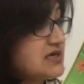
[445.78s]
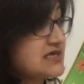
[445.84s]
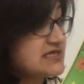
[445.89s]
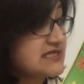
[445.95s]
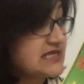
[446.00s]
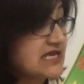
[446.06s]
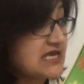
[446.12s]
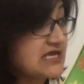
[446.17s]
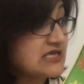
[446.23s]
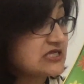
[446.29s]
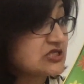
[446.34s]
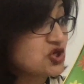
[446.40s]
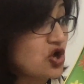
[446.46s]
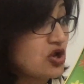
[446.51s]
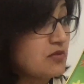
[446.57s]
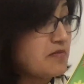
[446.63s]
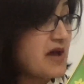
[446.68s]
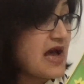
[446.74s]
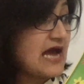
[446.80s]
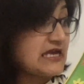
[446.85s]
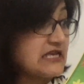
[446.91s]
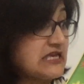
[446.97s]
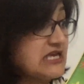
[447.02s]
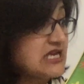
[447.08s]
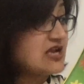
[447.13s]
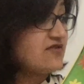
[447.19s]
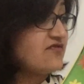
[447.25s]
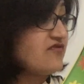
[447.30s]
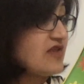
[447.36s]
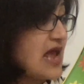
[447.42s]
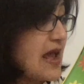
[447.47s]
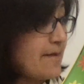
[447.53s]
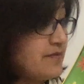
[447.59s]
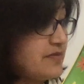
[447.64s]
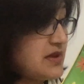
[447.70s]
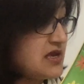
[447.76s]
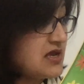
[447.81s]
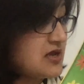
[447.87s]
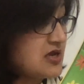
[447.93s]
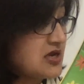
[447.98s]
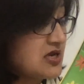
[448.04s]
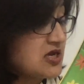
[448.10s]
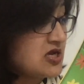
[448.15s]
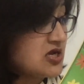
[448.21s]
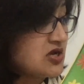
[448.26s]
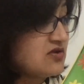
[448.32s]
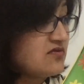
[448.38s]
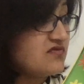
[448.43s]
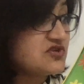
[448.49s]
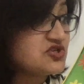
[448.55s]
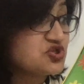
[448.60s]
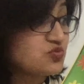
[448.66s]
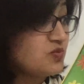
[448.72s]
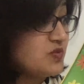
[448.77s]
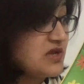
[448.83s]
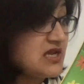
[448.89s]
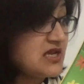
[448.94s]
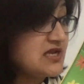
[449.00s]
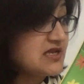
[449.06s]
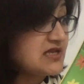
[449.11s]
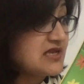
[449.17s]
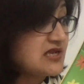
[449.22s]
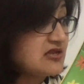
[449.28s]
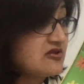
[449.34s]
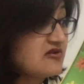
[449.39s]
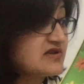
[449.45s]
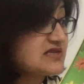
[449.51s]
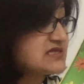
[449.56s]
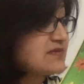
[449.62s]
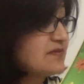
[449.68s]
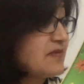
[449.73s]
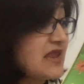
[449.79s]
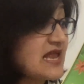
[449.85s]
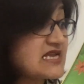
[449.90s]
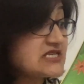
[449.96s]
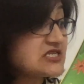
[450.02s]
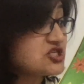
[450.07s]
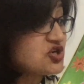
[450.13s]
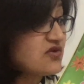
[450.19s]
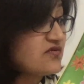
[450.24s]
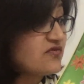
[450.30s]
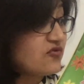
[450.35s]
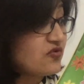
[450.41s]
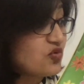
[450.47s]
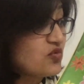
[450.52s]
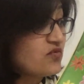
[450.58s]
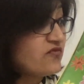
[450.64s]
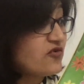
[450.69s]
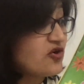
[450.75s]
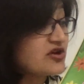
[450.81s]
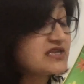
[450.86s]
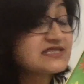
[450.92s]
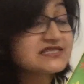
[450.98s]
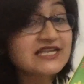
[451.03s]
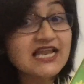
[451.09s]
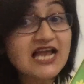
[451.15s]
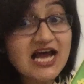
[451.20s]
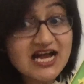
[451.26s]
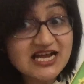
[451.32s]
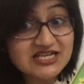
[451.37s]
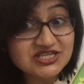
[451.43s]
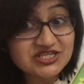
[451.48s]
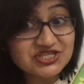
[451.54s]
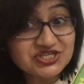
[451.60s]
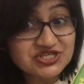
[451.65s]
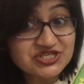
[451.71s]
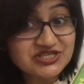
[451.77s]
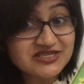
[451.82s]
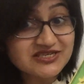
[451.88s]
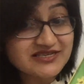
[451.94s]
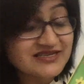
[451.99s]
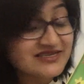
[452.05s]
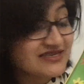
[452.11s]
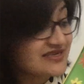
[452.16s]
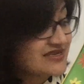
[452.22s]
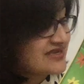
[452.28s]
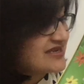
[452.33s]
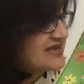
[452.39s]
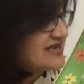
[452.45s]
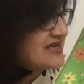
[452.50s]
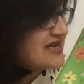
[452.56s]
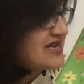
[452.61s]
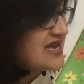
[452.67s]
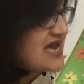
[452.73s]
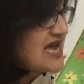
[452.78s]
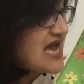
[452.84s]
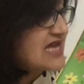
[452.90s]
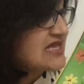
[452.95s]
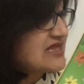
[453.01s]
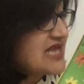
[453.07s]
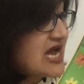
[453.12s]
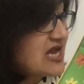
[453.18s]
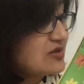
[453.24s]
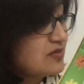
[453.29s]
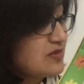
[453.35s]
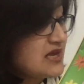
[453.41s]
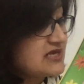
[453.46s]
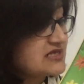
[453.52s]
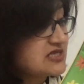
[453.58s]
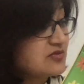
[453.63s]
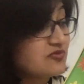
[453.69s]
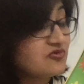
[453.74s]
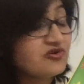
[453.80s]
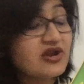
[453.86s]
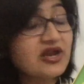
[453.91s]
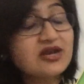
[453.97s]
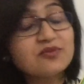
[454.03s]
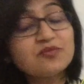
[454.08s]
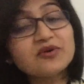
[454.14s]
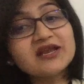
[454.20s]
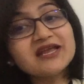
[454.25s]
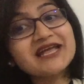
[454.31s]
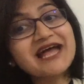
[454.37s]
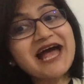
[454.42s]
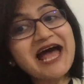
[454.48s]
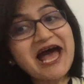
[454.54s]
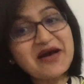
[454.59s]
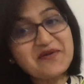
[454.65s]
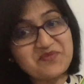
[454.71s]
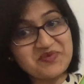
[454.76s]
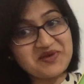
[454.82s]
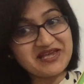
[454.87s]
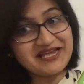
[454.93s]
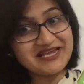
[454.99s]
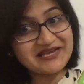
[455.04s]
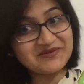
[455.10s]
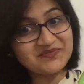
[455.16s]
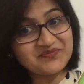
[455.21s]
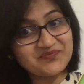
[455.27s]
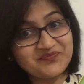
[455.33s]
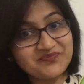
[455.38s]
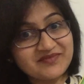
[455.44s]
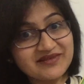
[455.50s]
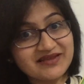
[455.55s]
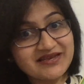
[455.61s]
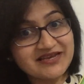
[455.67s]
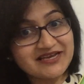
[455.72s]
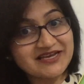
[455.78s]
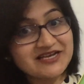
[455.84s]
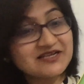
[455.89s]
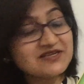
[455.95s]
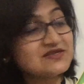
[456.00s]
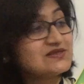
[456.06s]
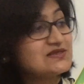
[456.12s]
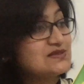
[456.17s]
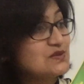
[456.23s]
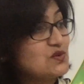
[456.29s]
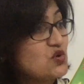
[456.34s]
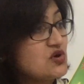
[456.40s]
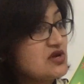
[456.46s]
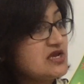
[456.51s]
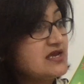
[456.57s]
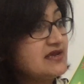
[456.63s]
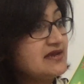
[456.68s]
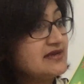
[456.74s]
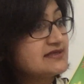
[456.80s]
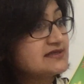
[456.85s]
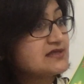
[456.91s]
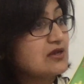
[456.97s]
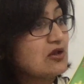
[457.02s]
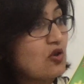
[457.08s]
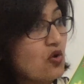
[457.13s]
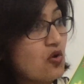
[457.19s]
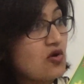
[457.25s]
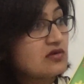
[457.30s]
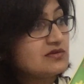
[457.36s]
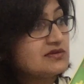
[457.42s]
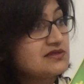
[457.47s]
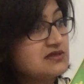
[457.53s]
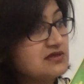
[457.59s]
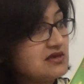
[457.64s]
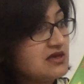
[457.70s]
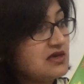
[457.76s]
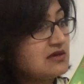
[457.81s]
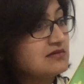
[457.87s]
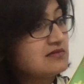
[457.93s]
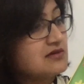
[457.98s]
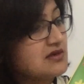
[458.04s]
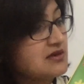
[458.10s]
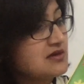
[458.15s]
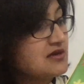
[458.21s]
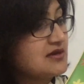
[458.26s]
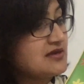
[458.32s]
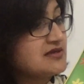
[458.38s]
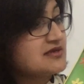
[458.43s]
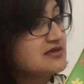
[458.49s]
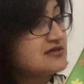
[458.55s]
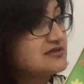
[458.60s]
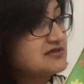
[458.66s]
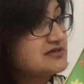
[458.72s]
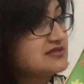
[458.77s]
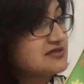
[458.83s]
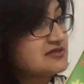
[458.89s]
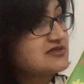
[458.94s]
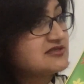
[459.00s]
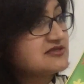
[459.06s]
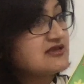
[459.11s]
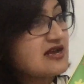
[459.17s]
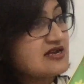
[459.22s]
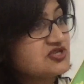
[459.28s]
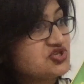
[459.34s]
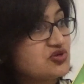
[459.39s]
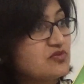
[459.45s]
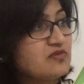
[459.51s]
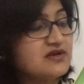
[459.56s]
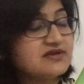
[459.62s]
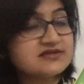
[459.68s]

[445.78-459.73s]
his skin is all baggy and flappy, which means that there is plenty of room for his lunch. And that makes him terribly happy. So he eats a lot, see? Such a big